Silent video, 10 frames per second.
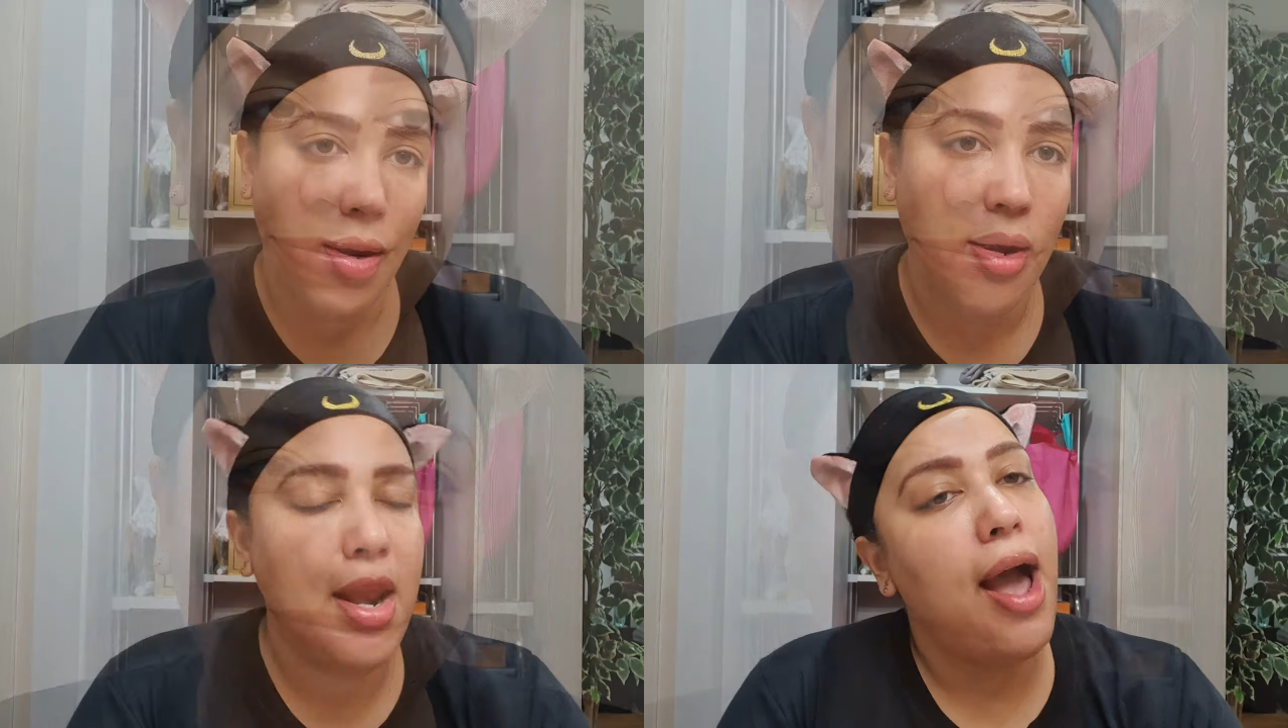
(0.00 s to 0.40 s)

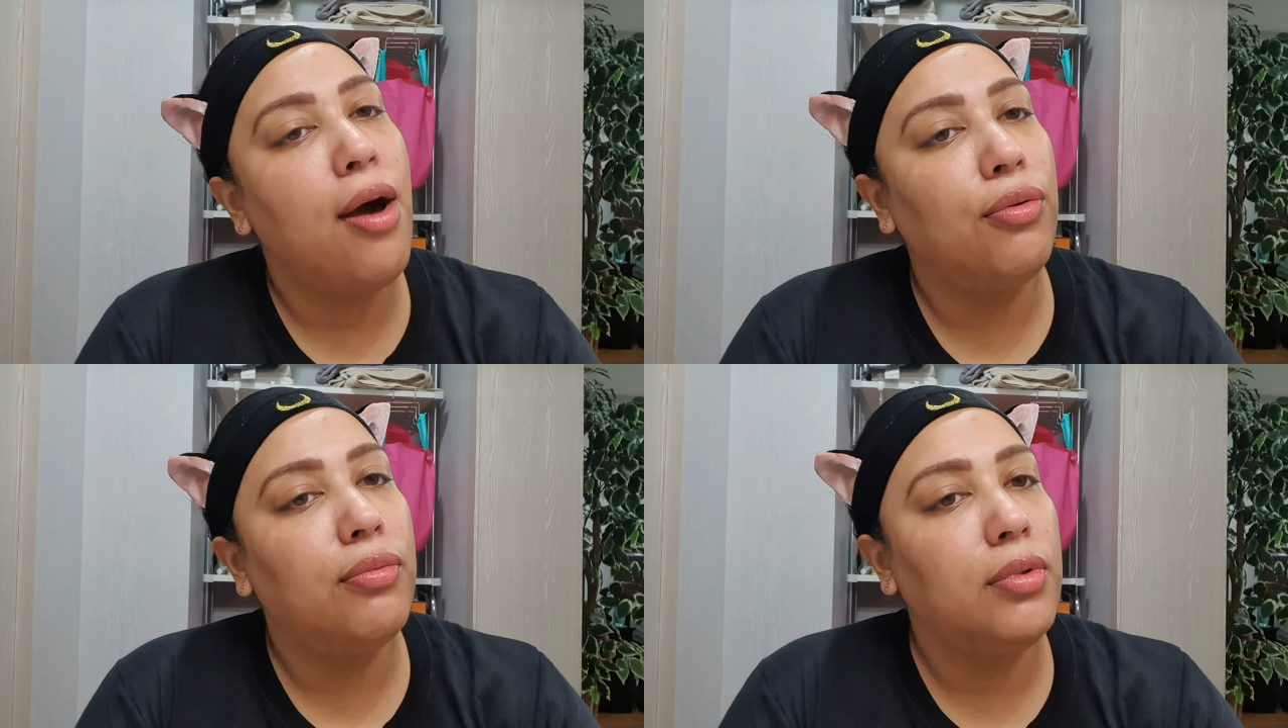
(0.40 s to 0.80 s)
Now,
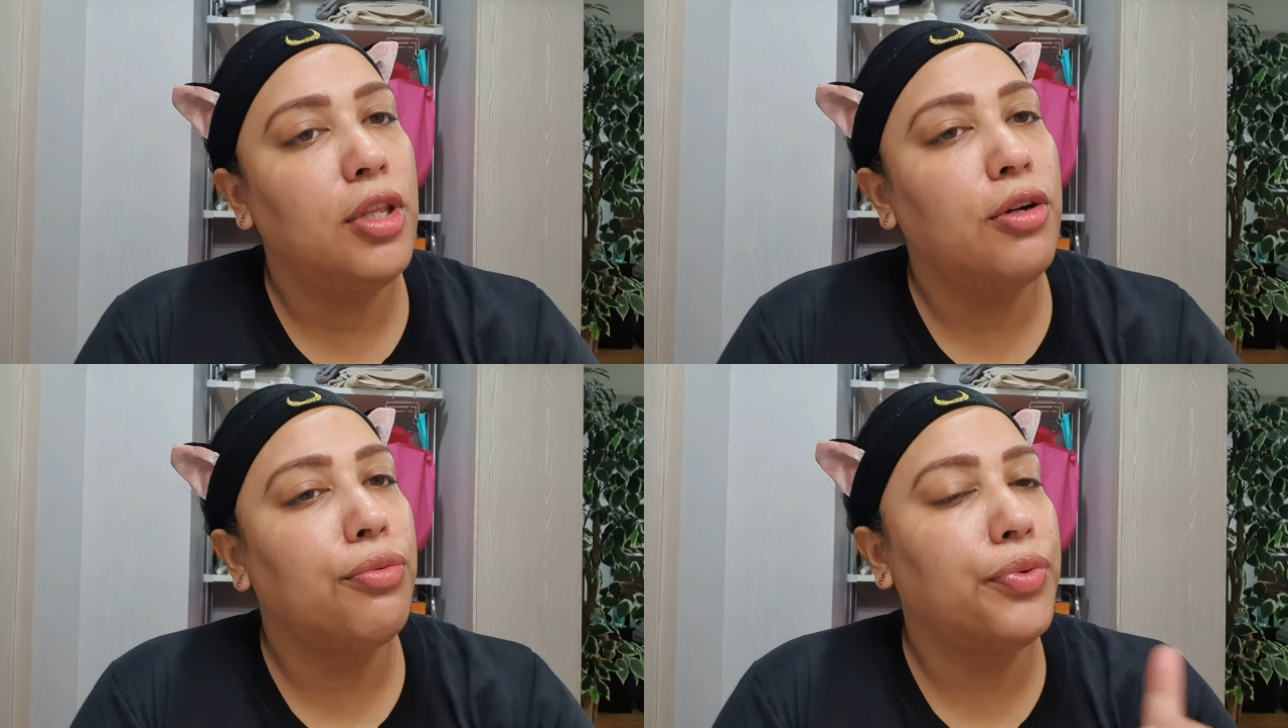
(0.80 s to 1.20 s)

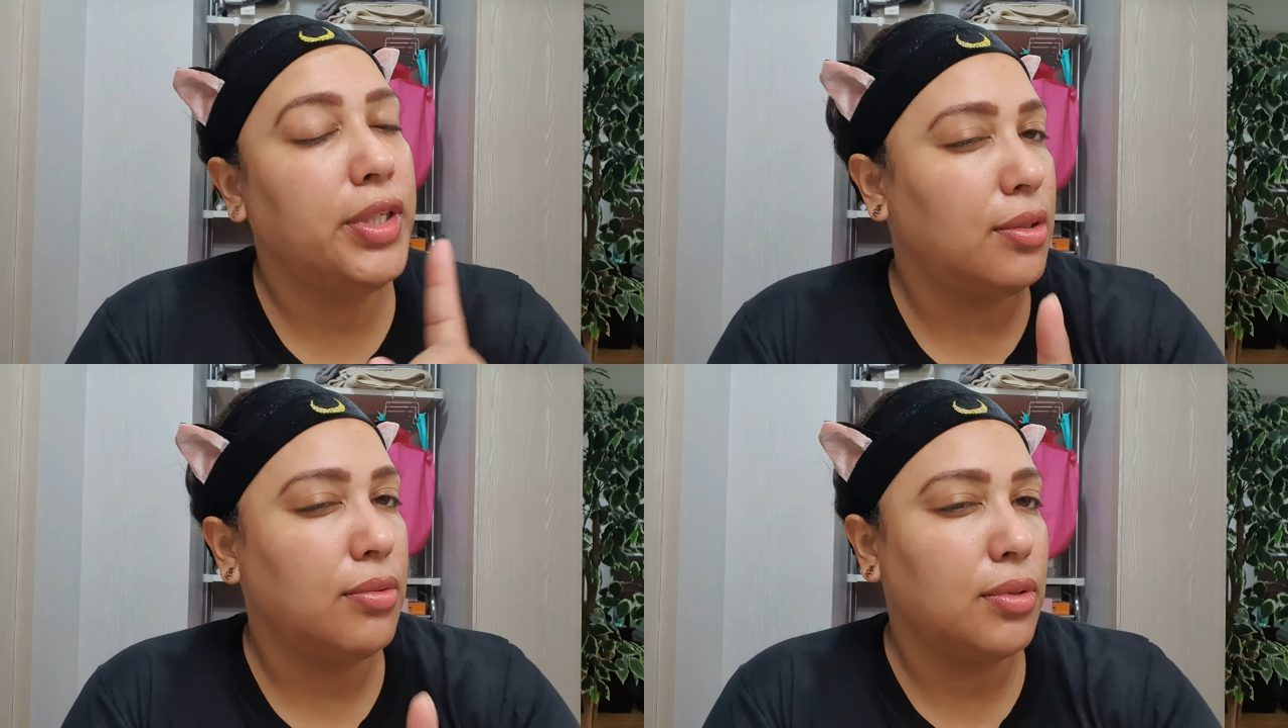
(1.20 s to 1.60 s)
the
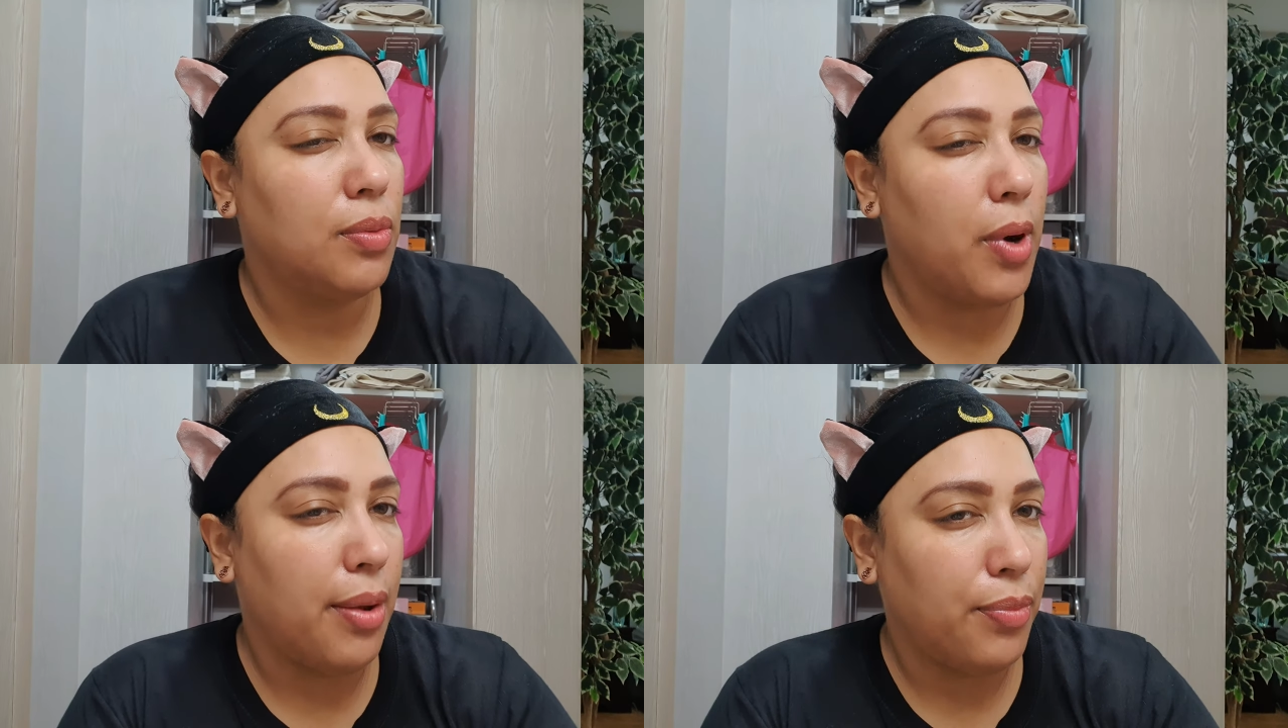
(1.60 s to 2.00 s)
reasons
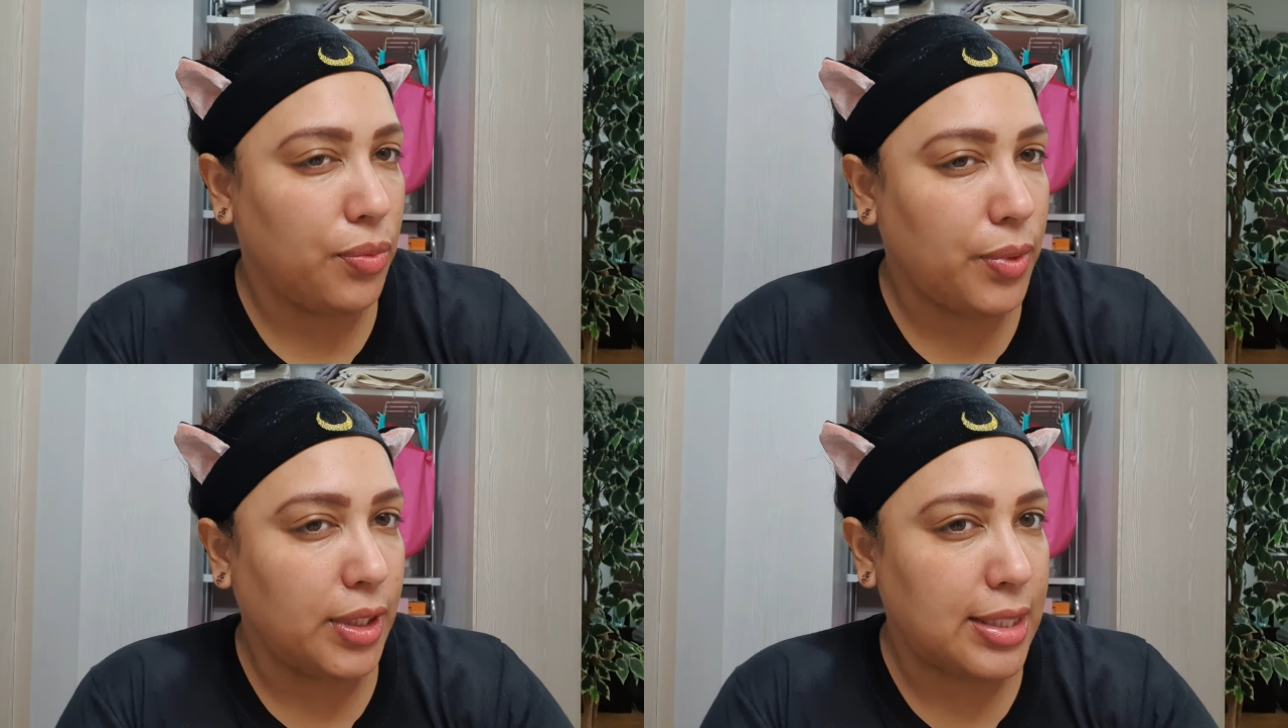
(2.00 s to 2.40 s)
why I'm
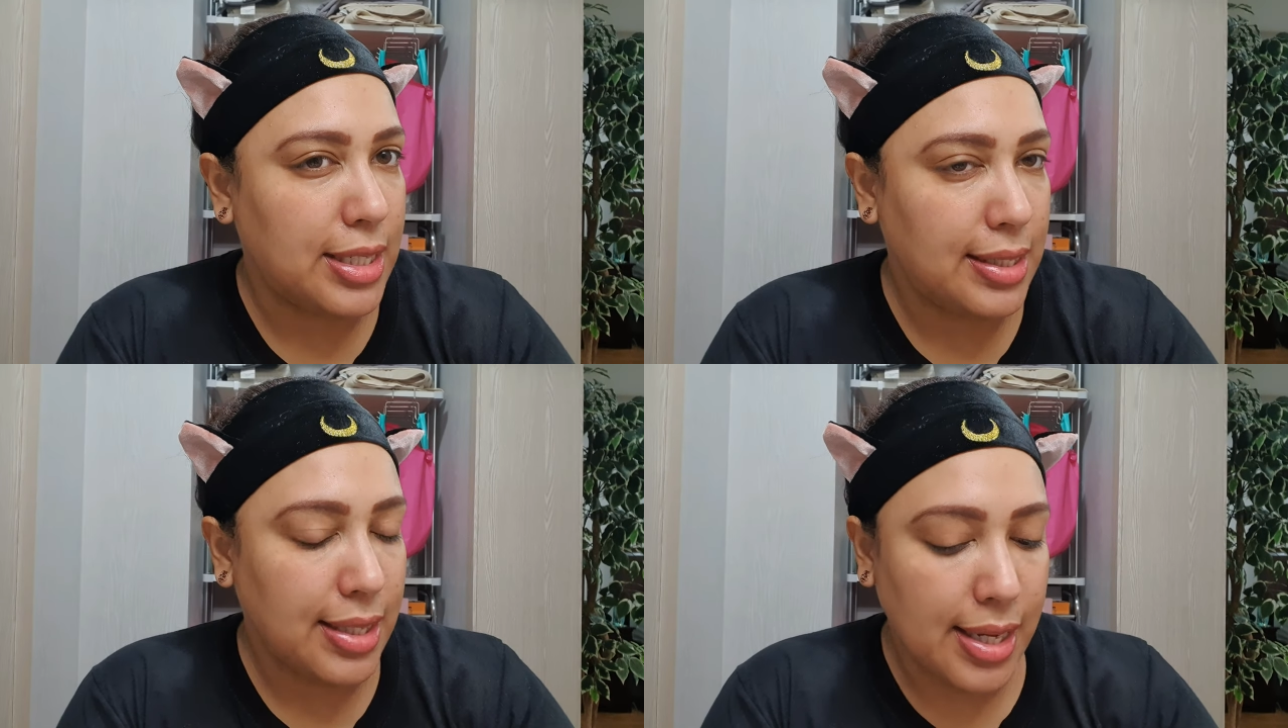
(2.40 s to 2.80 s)
doing this